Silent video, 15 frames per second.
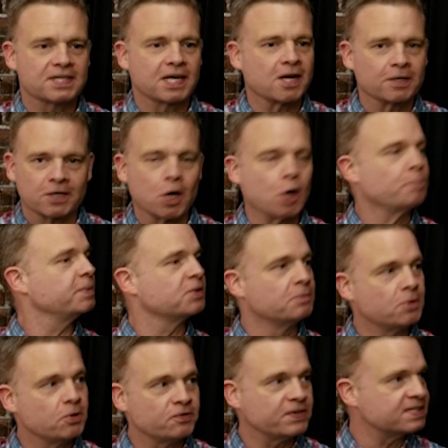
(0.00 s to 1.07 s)
I call it Hope at the
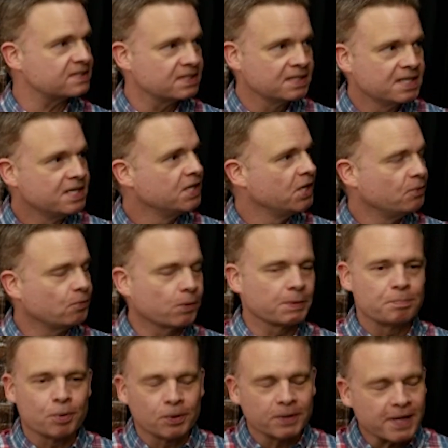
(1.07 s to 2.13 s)
Movies, where we
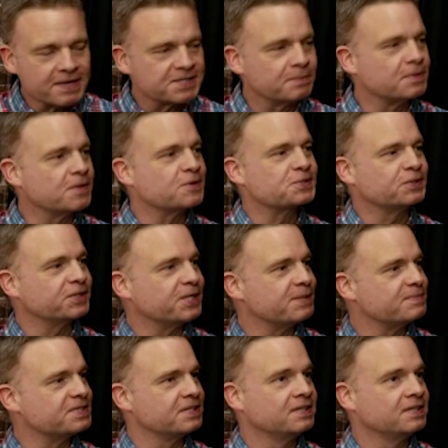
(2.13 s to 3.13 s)
pull out some of those clips.